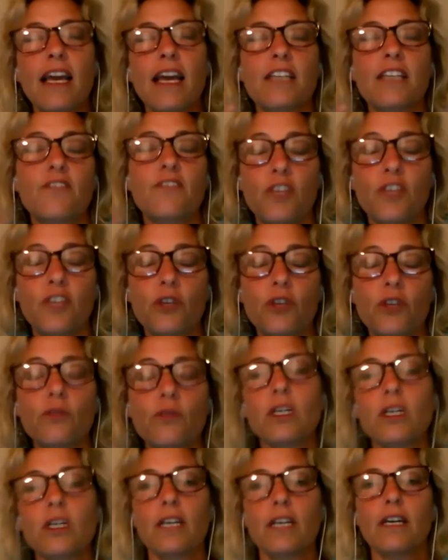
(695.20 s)
view,
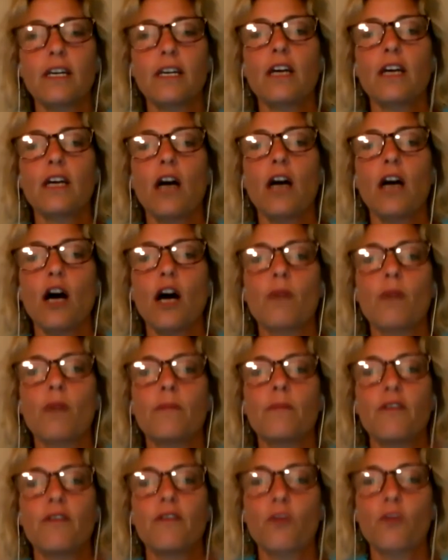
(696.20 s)

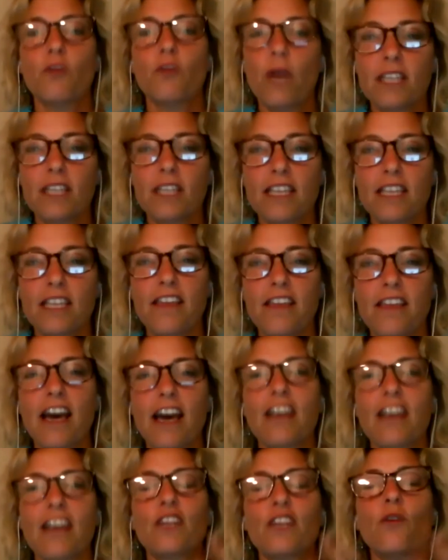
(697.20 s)
if you want to say that,
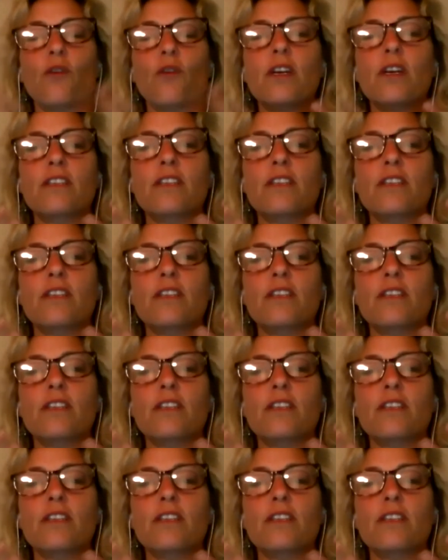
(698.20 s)
your